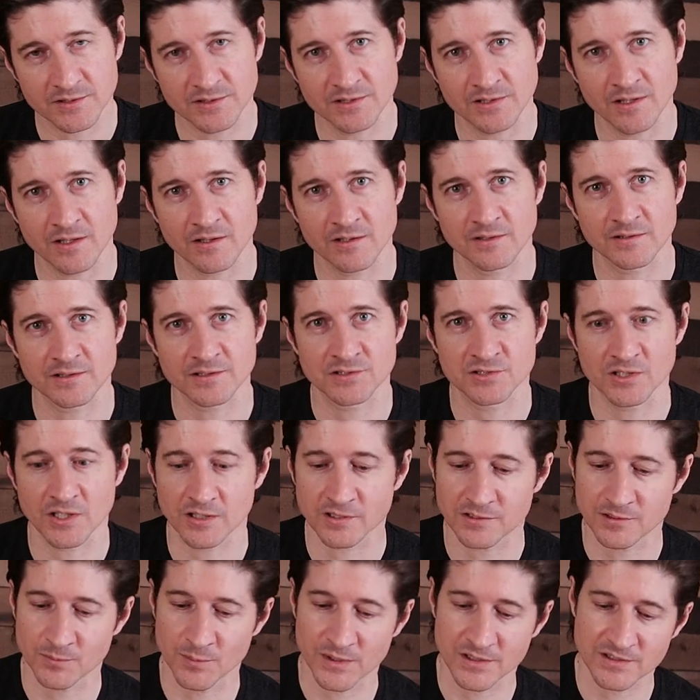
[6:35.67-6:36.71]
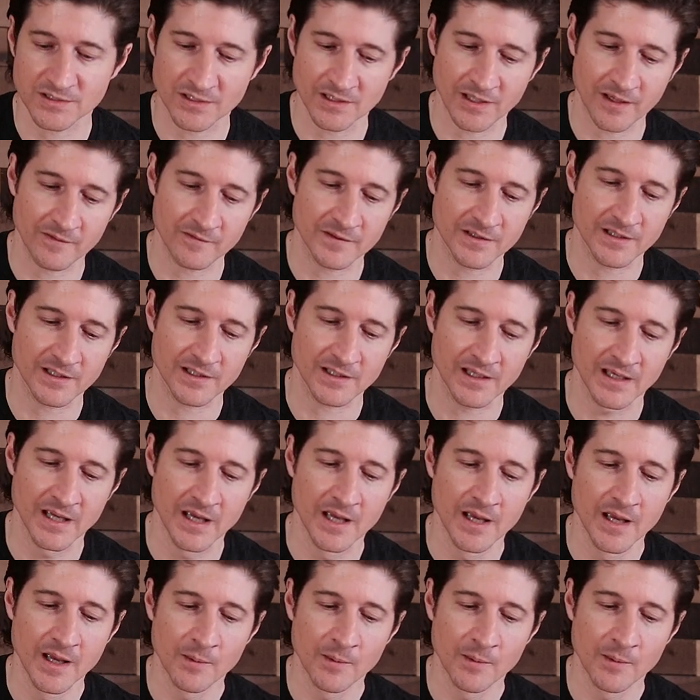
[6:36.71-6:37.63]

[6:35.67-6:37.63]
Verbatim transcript: subtle adjustments and everything.